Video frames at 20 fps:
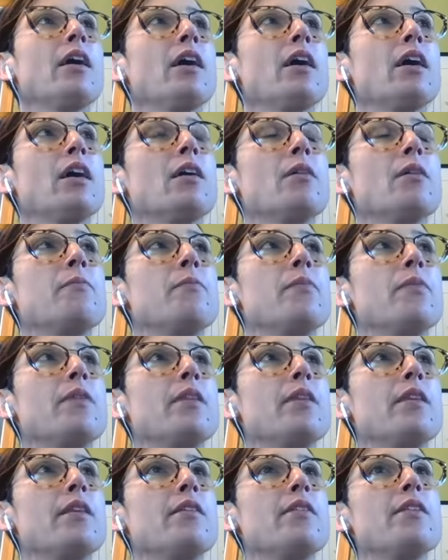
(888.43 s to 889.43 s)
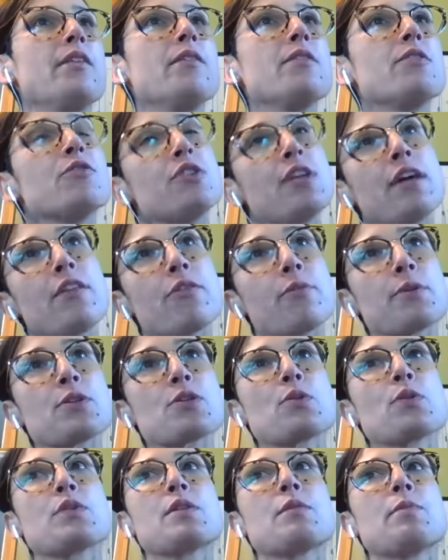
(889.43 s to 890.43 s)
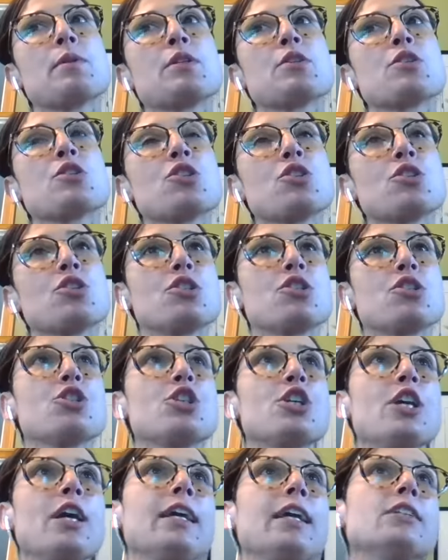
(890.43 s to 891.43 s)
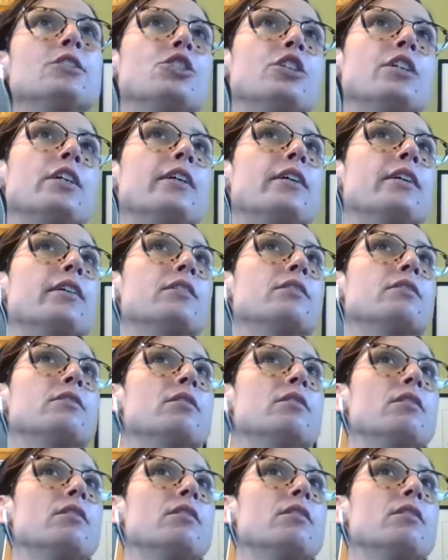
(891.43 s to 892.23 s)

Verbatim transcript: um, the, the, death rituals had been changing